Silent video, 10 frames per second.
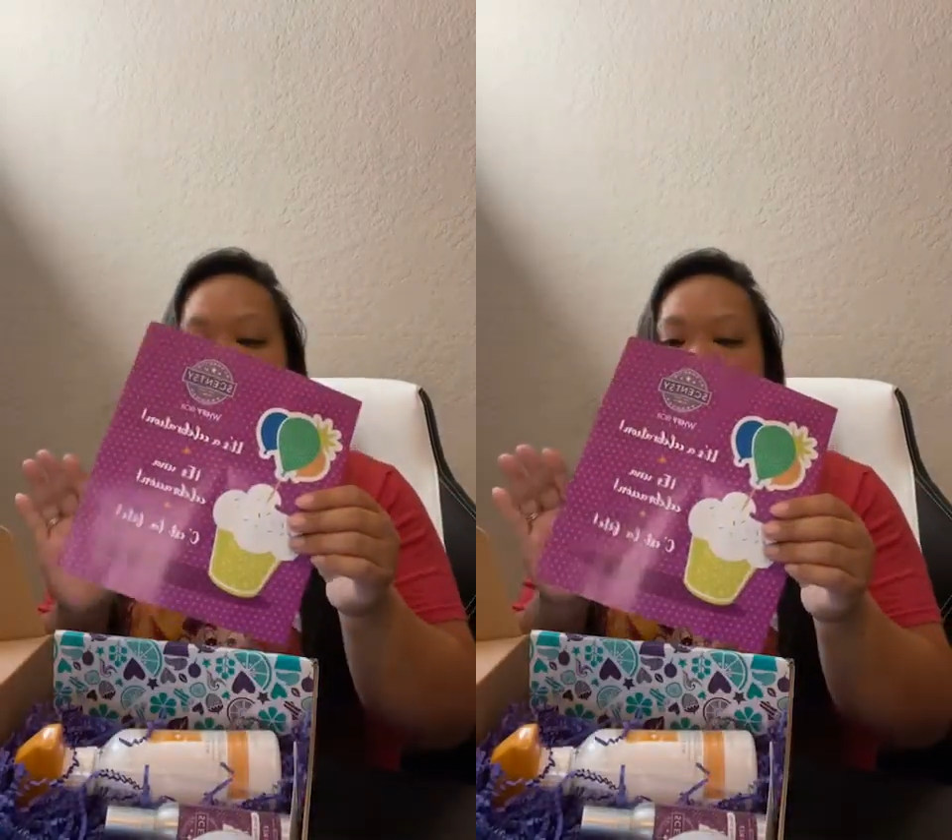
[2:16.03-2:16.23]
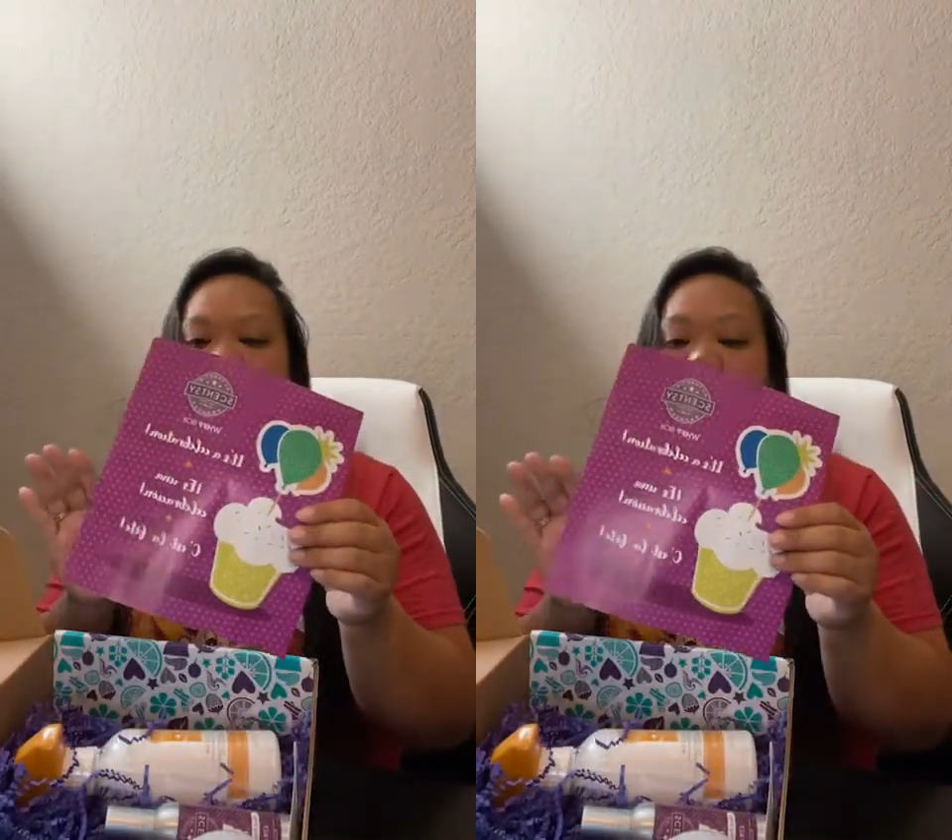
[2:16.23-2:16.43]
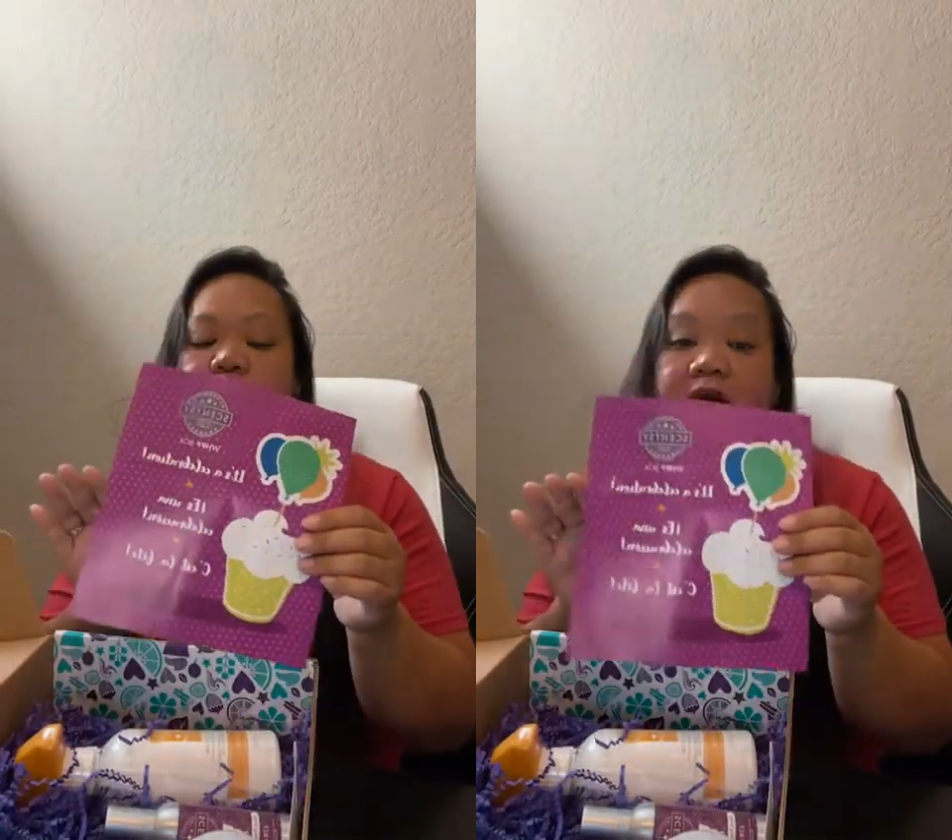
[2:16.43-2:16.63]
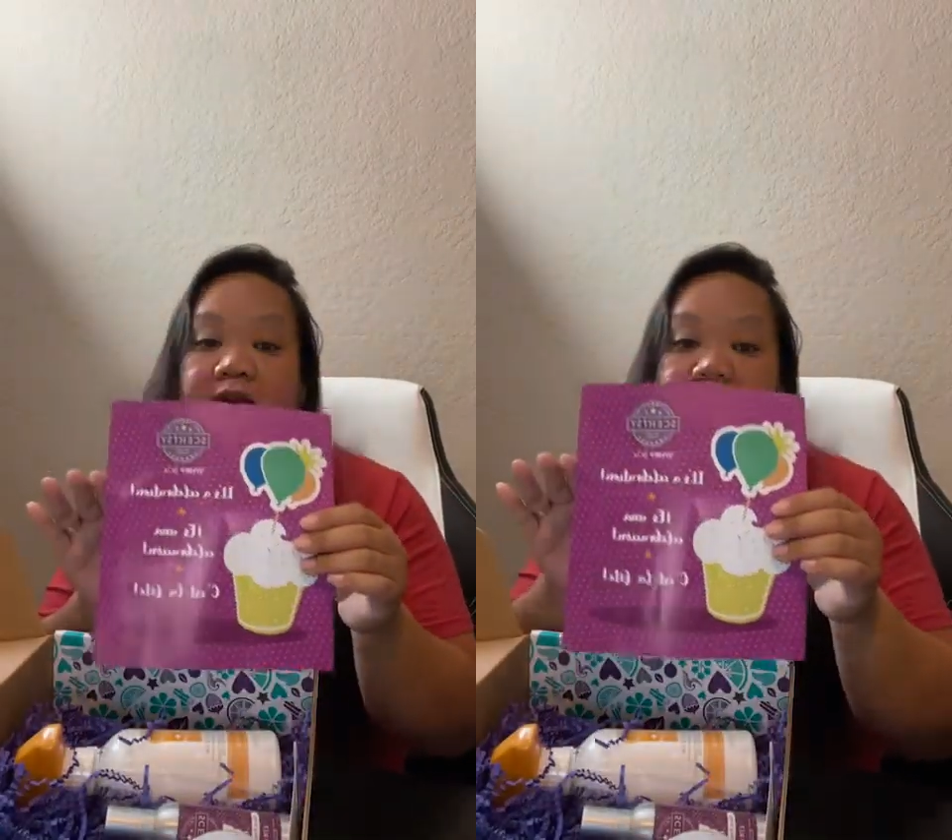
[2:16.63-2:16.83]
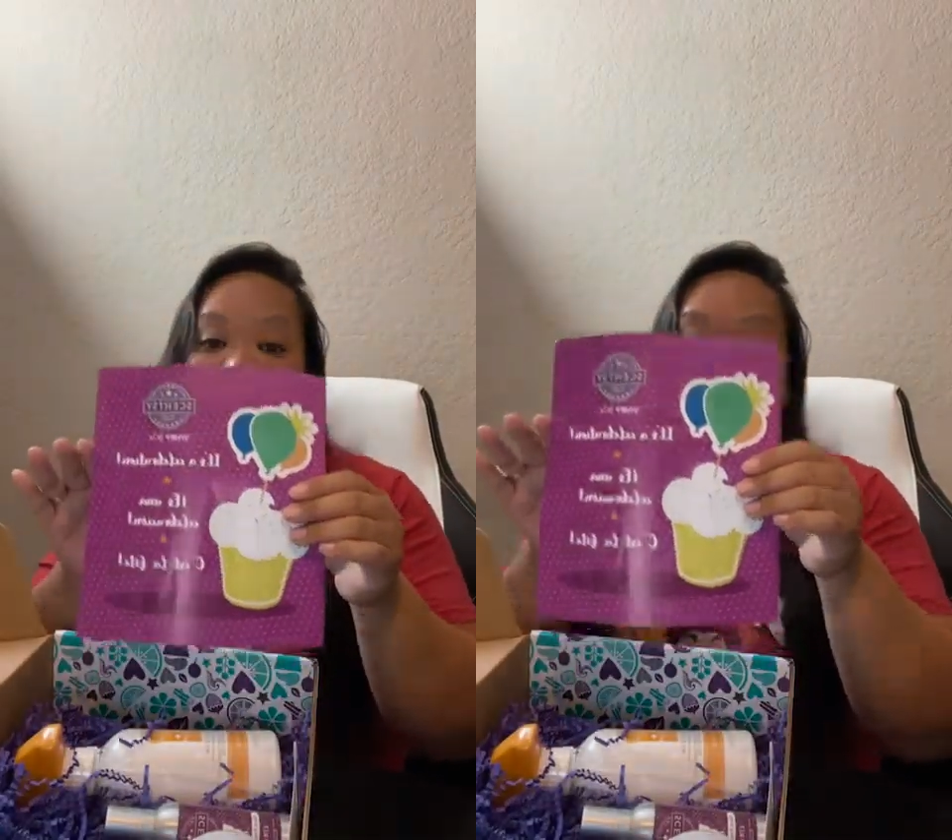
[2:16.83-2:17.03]
each one
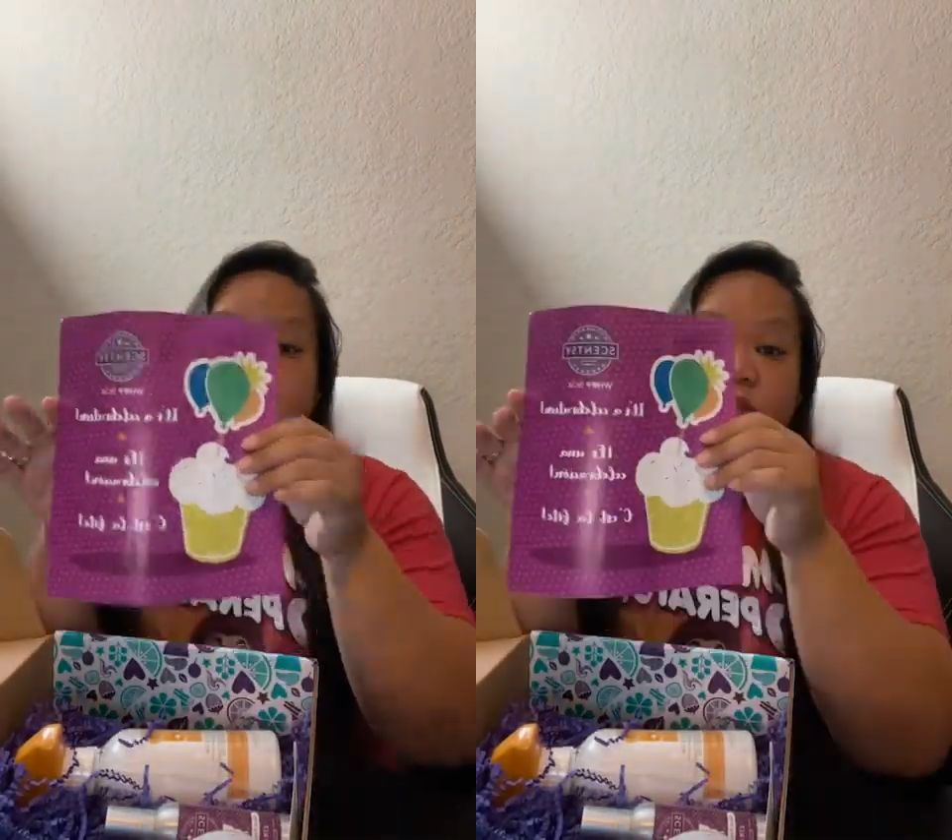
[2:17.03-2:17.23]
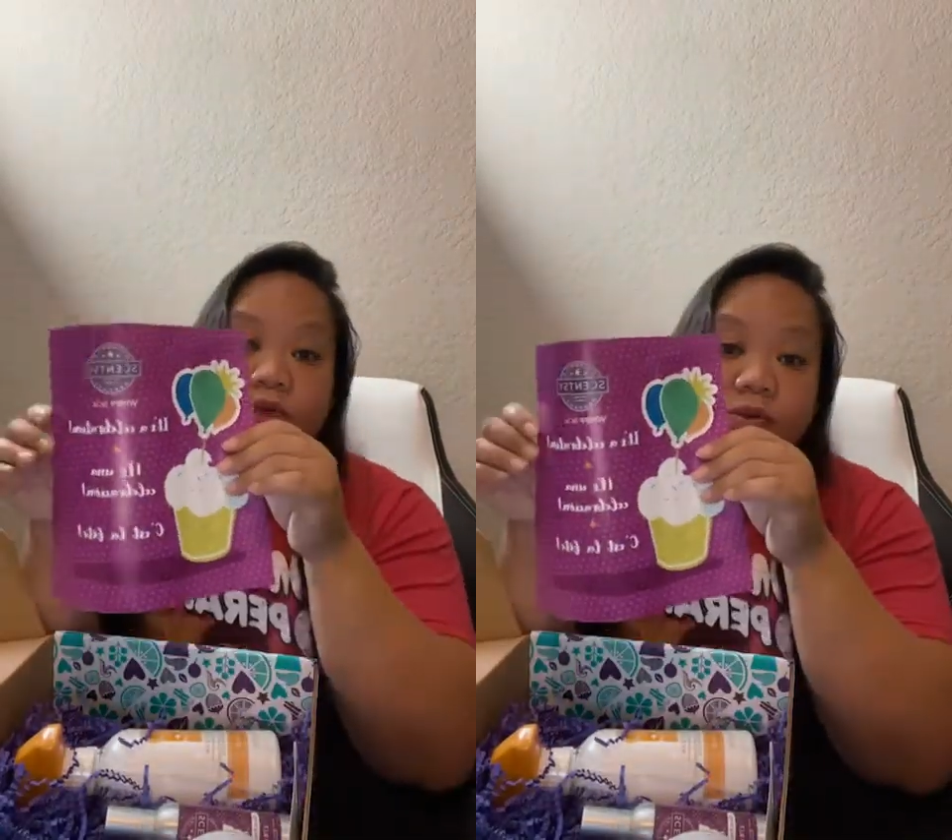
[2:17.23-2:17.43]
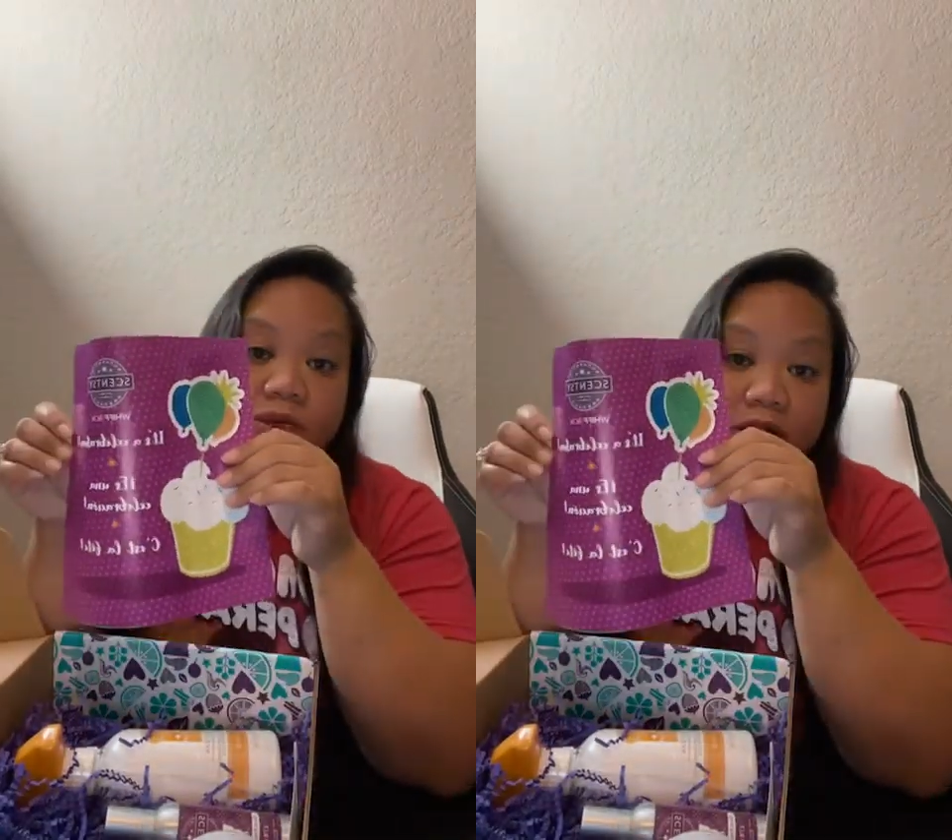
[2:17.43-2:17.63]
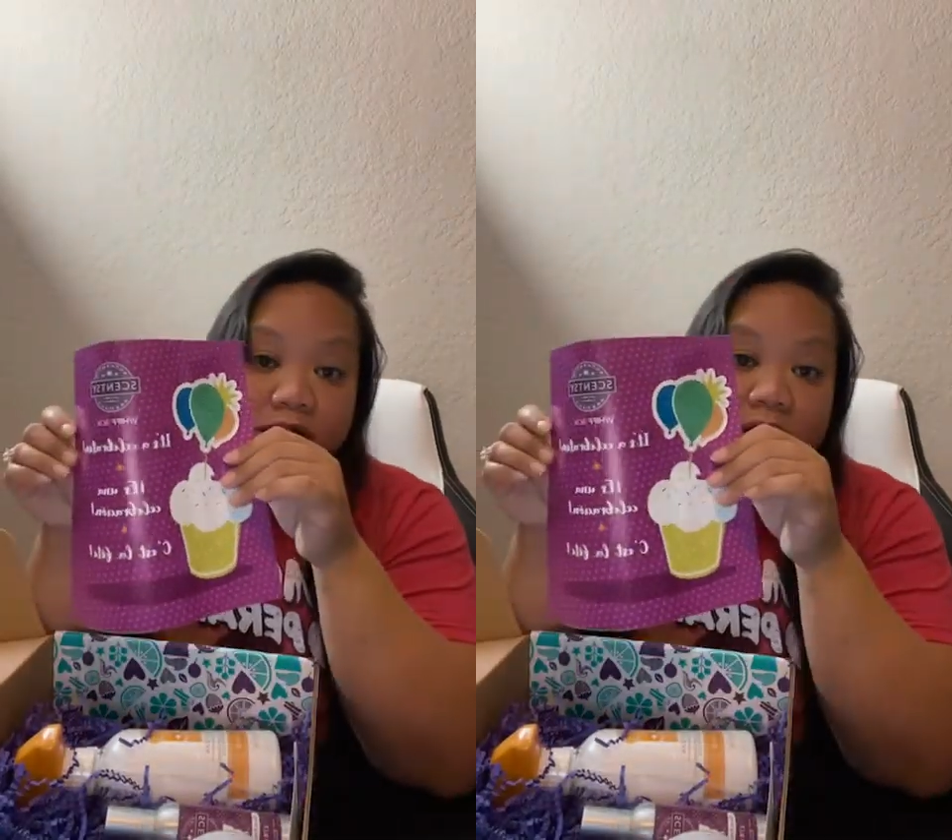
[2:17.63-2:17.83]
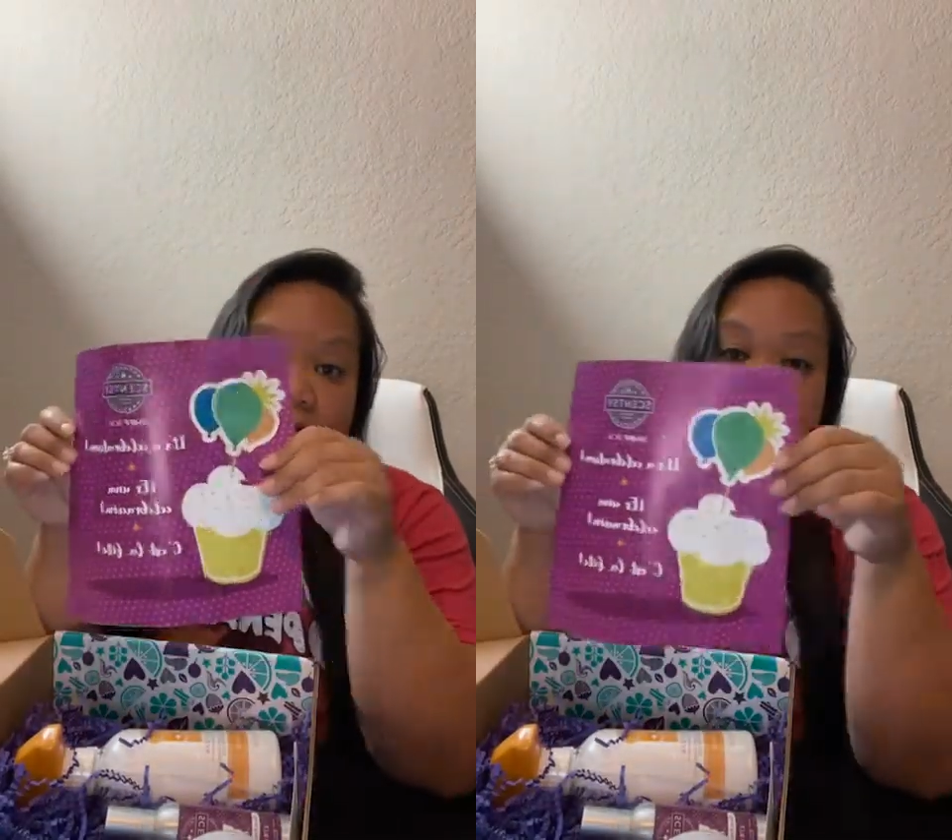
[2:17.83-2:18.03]
has this cute little
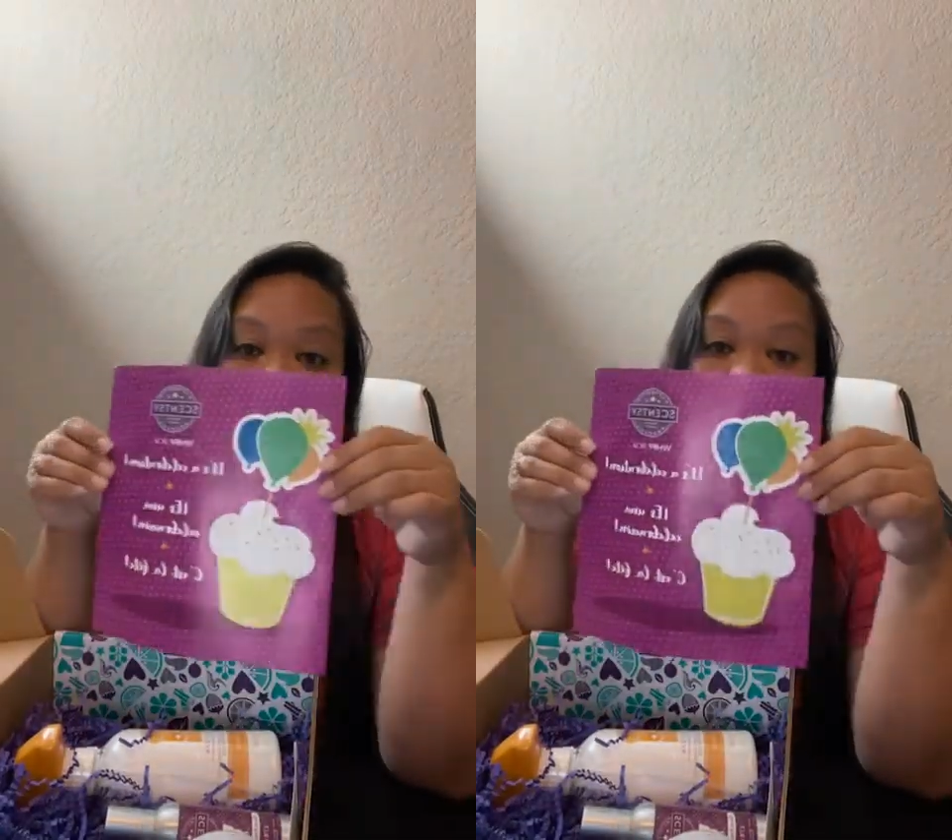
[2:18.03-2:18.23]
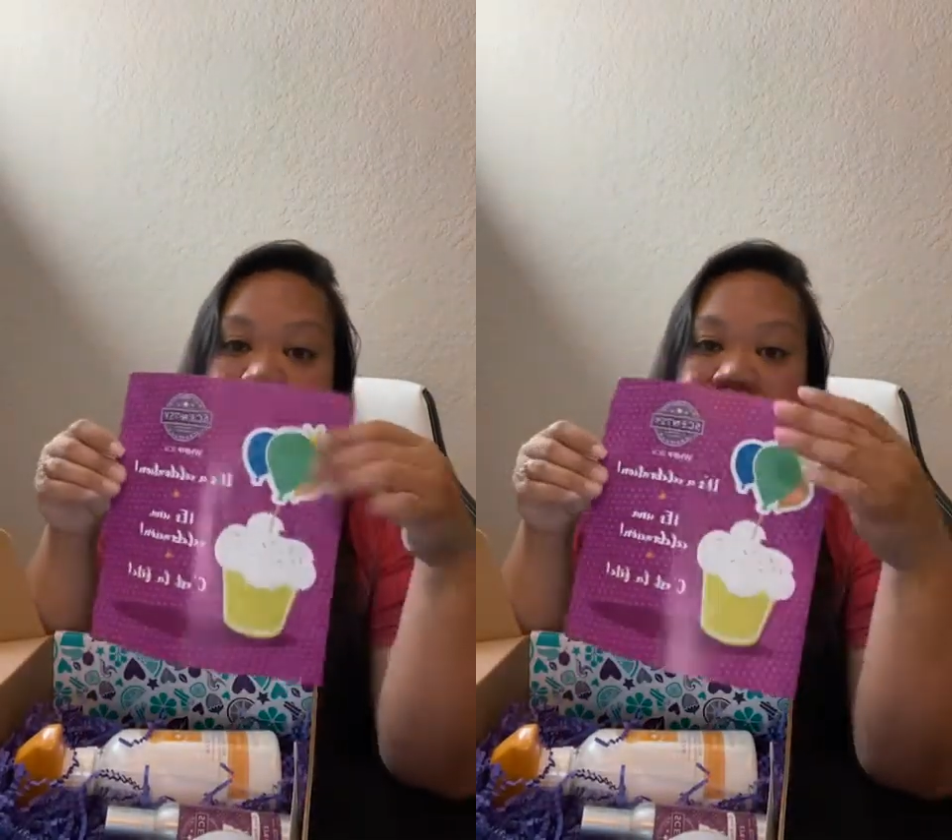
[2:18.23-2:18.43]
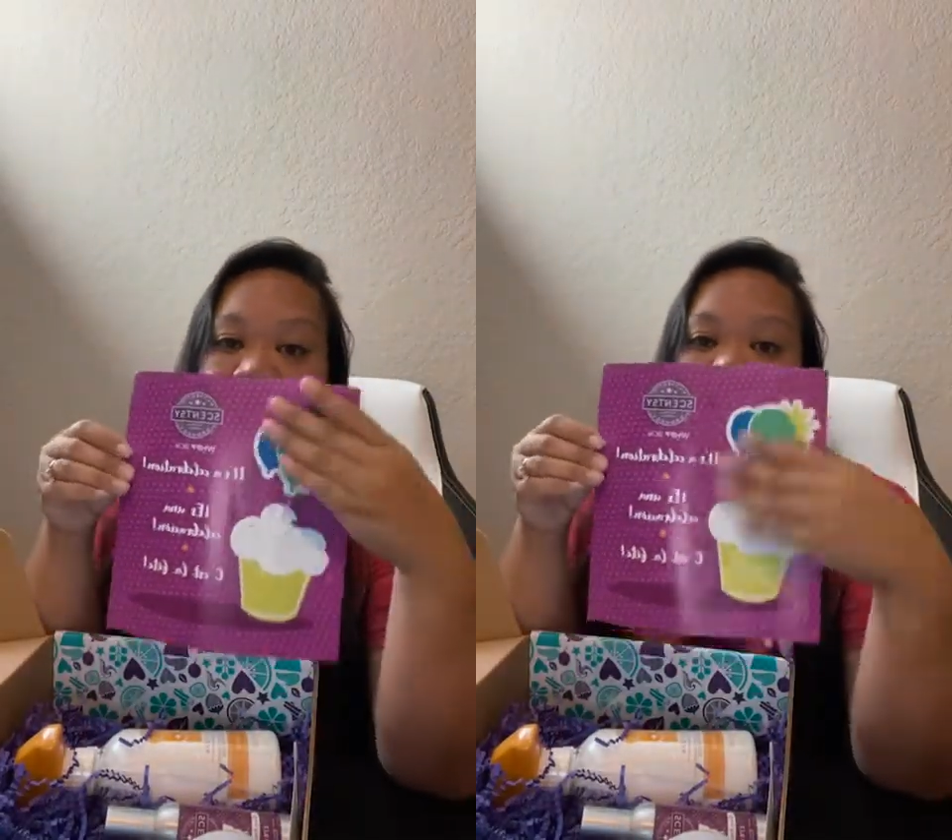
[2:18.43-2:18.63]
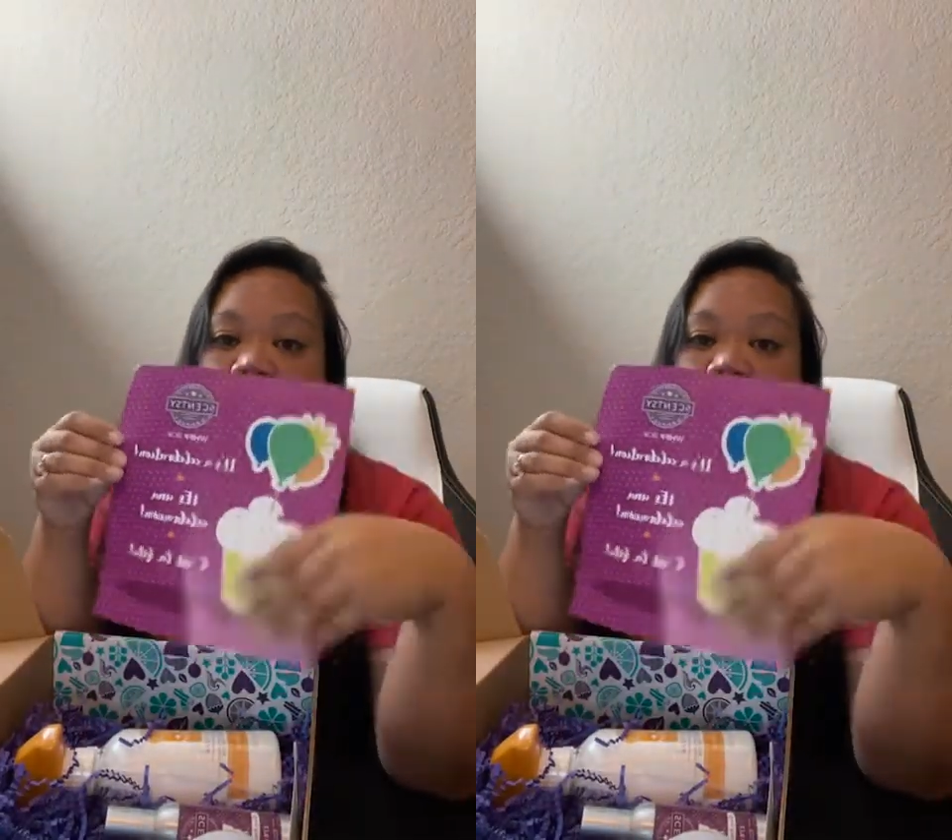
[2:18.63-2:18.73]
customized